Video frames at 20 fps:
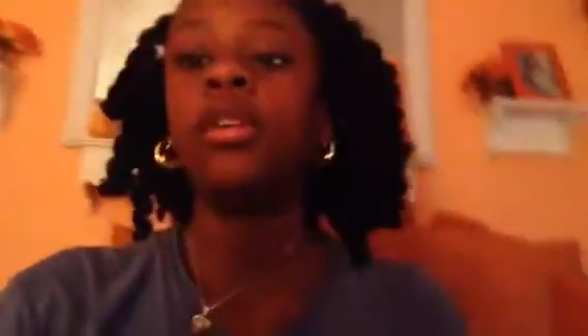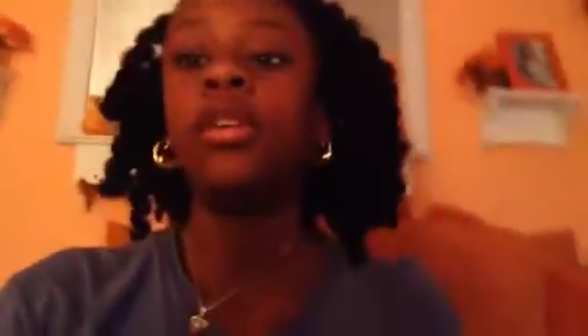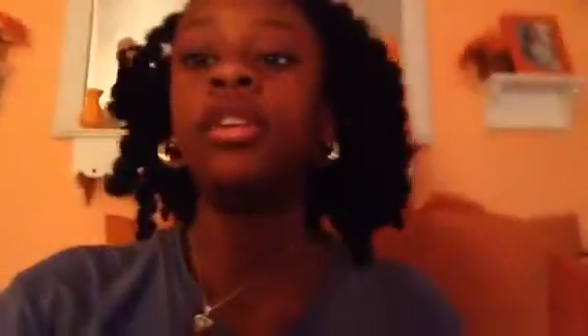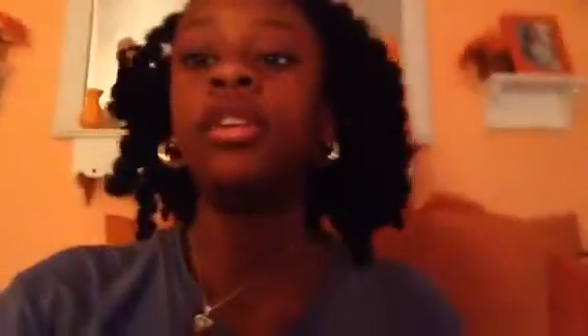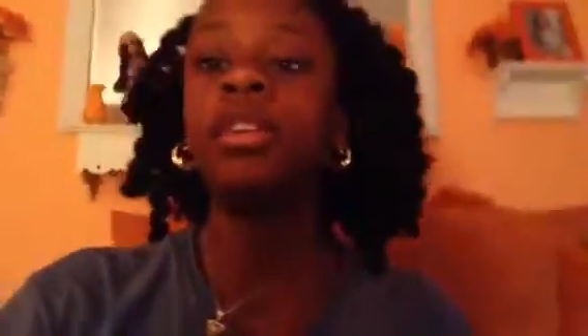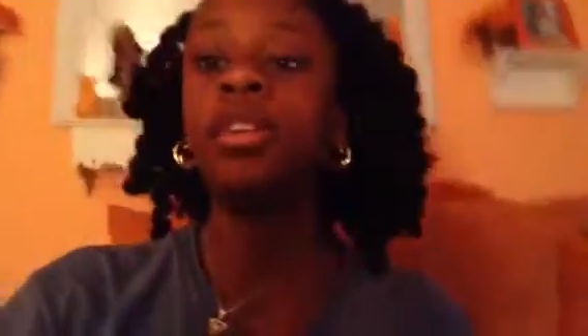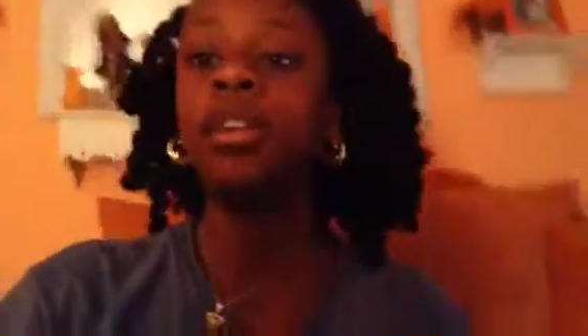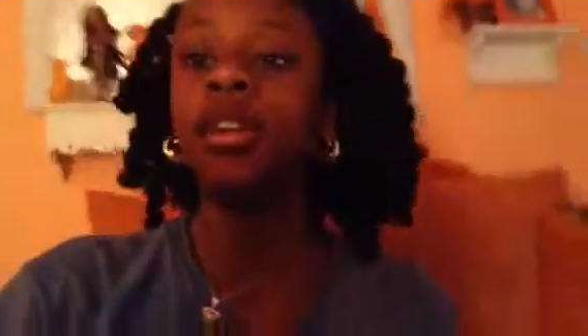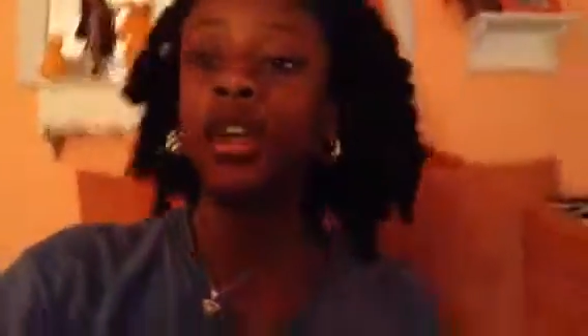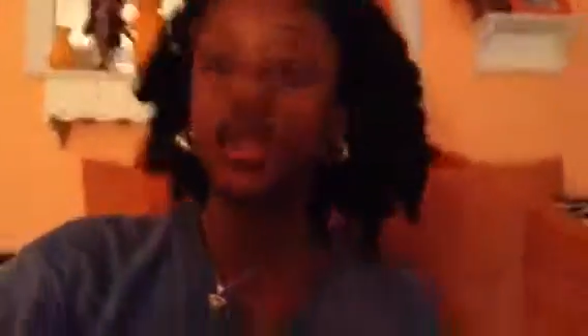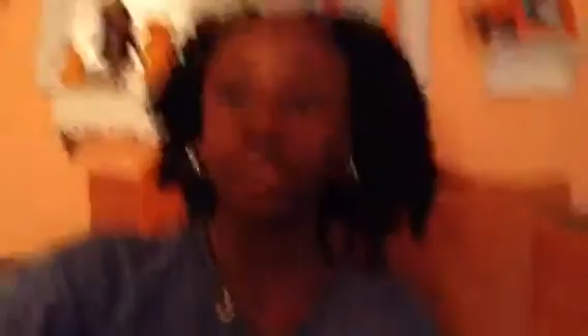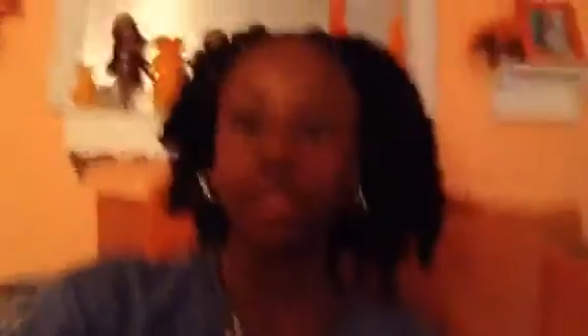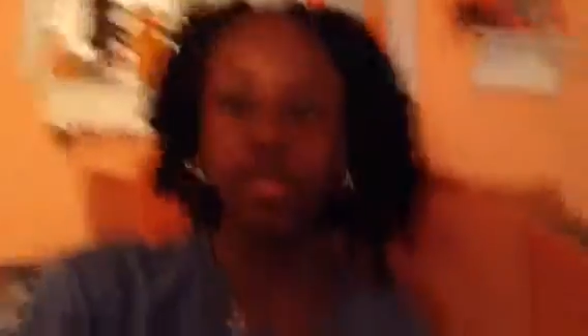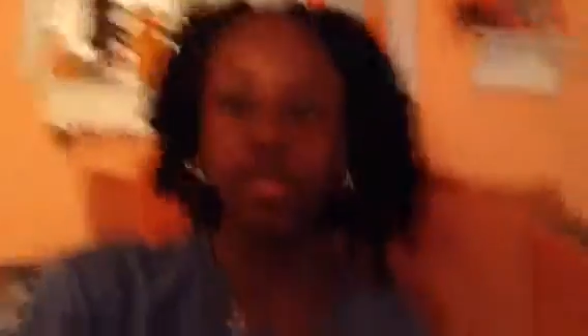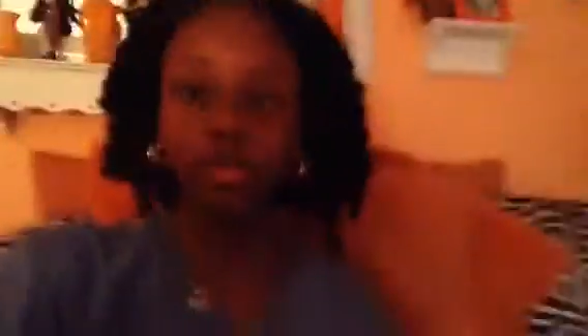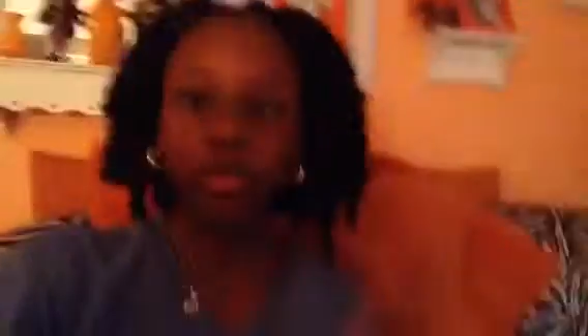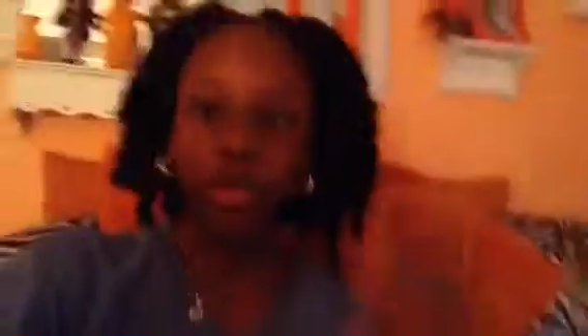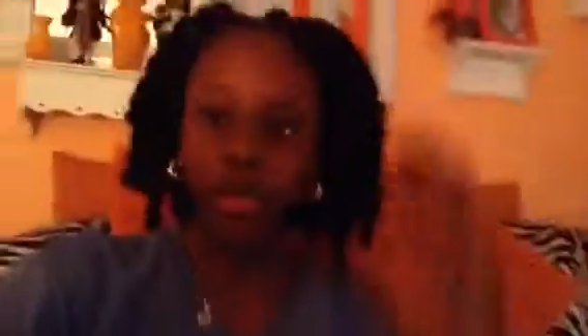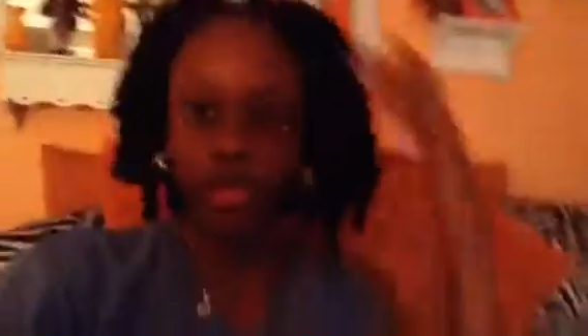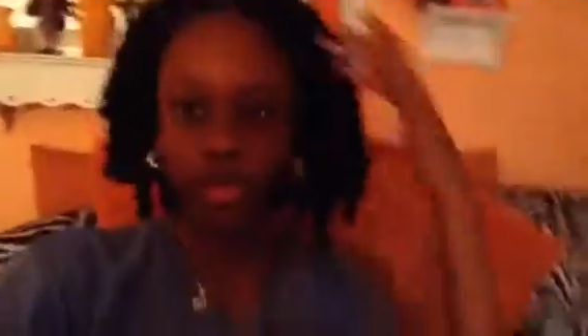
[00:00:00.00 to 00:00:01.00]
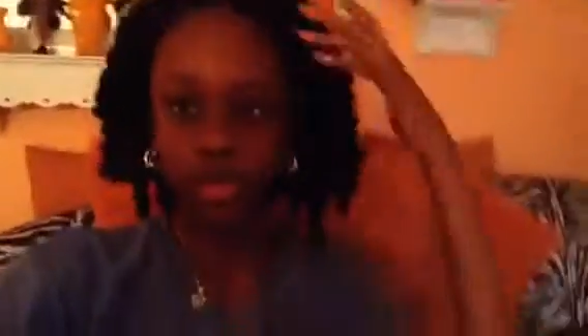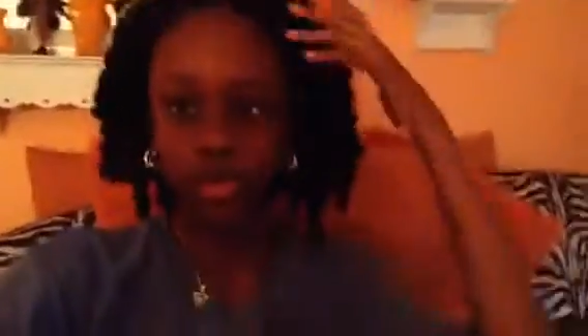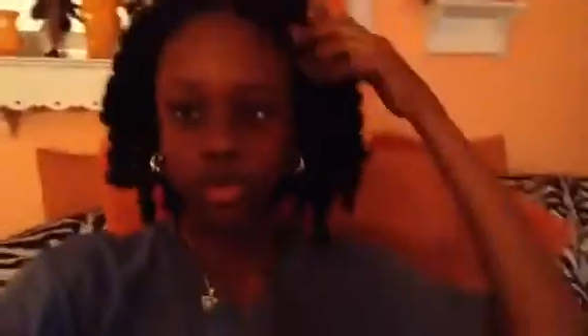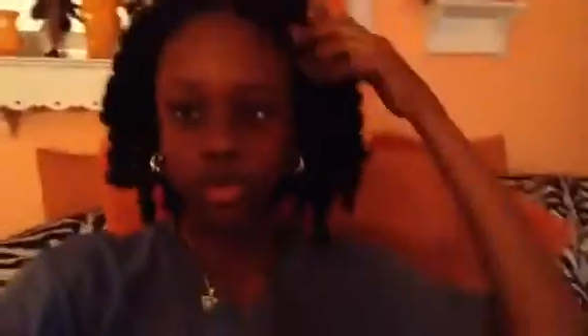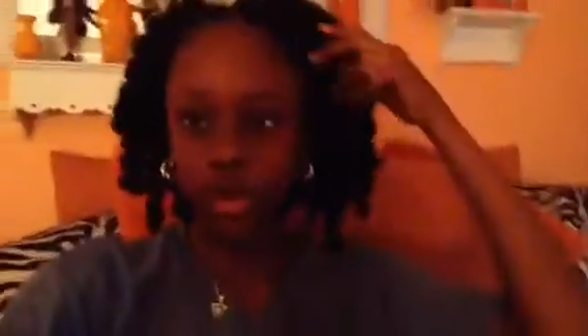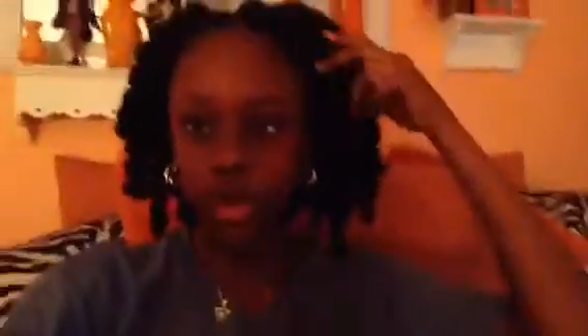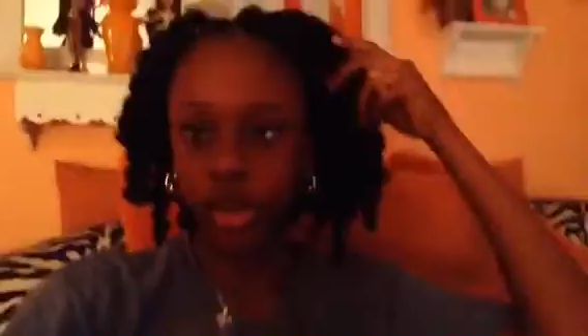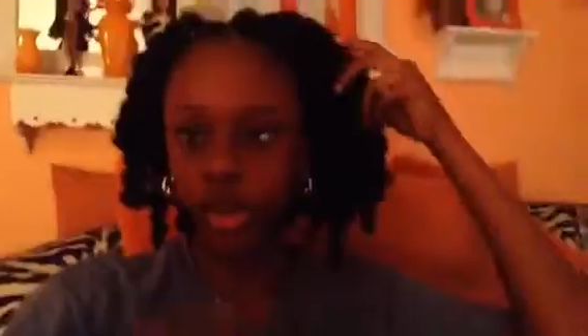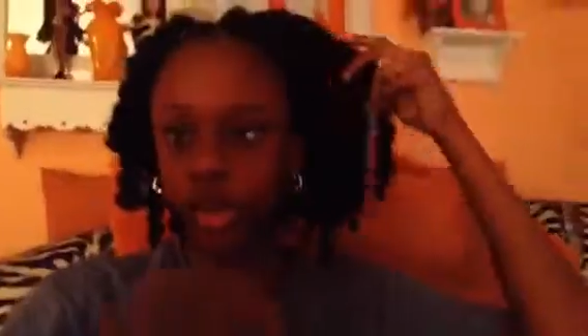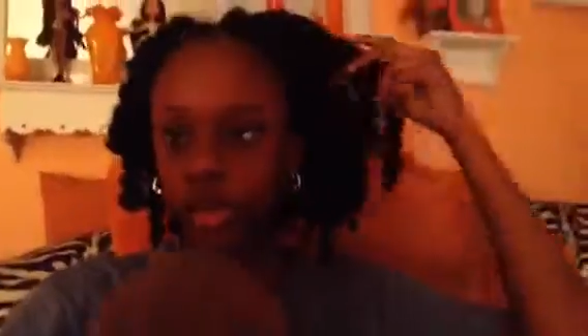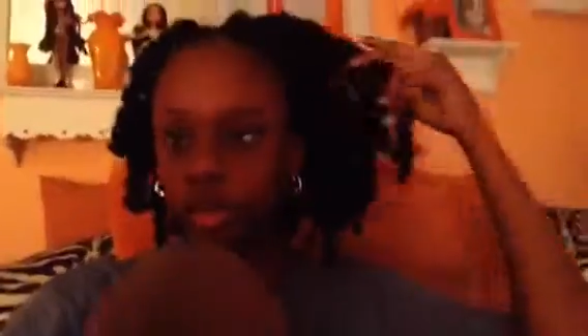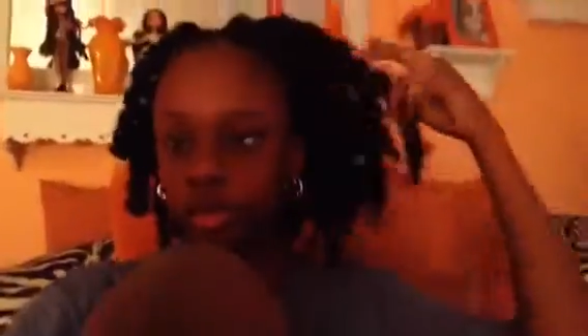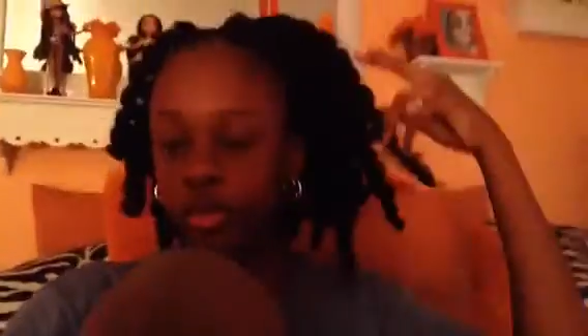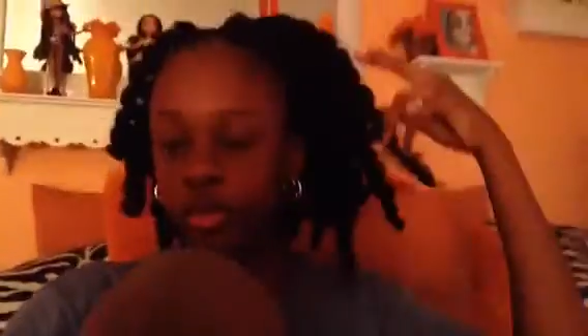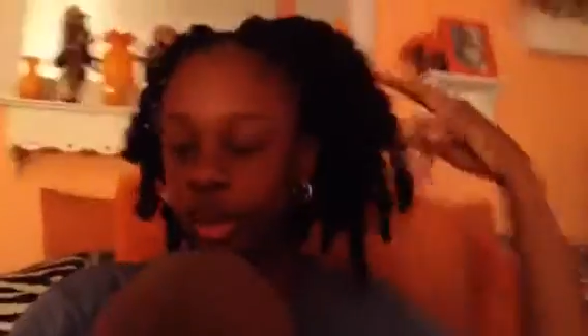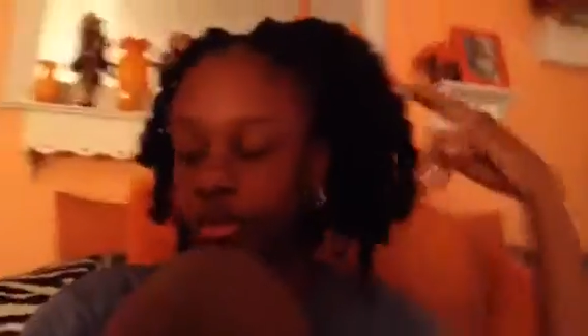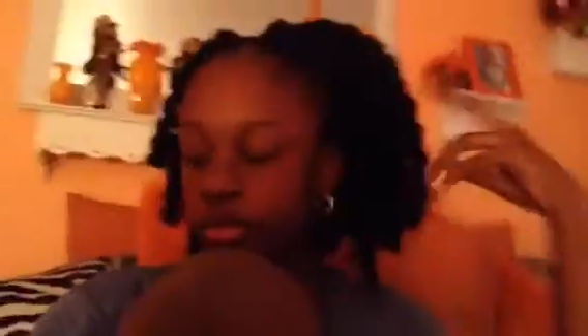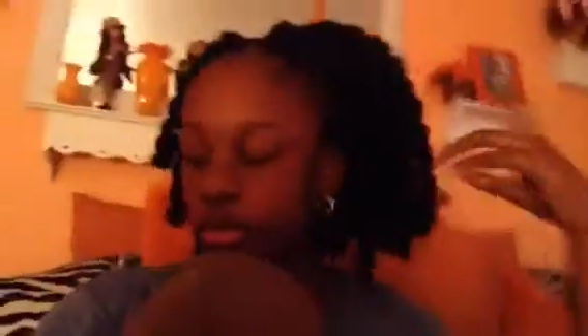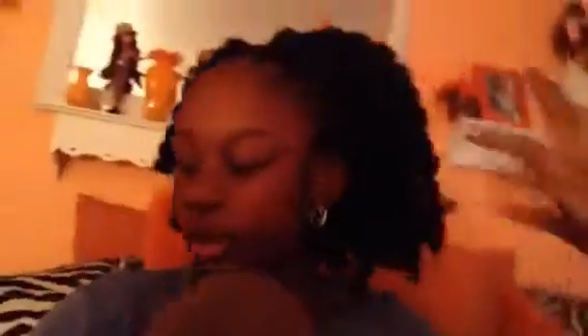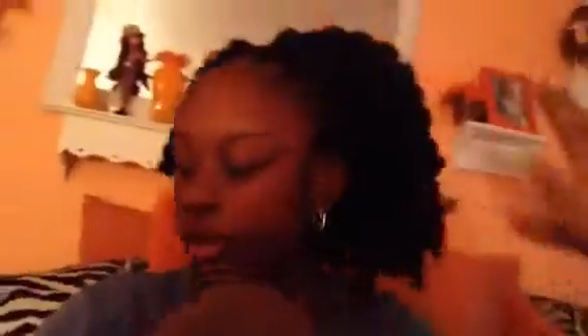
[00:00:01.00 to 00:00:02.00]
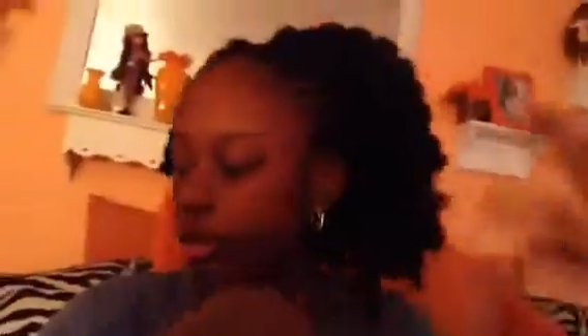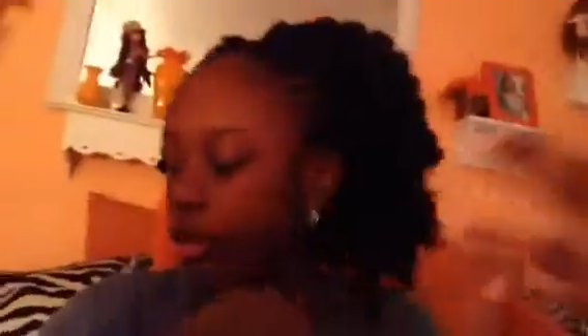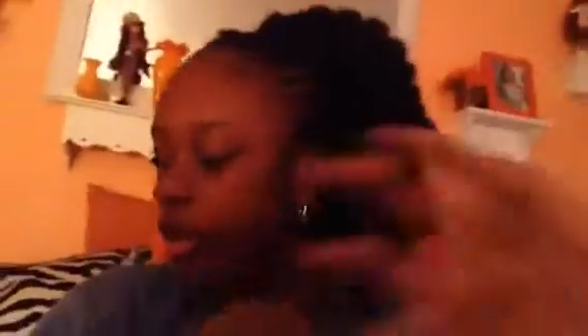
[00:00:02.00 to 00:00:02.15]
Oh, cause she's wearing is wrapped up.